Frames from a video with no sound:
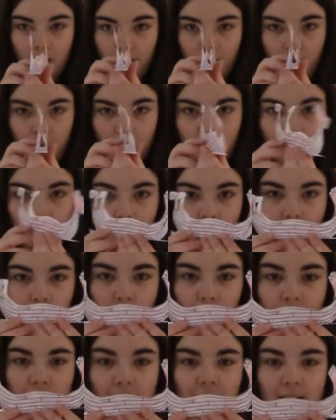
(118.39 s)
the ship
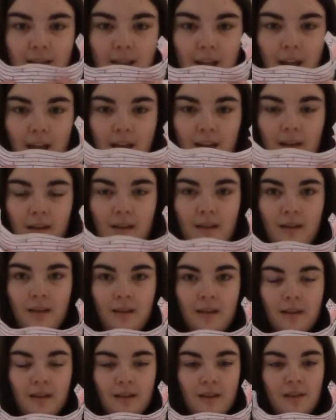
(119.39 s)
will stay
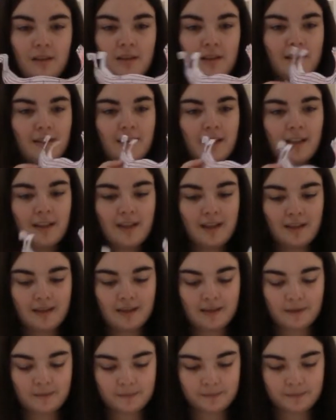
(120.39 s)
just like this.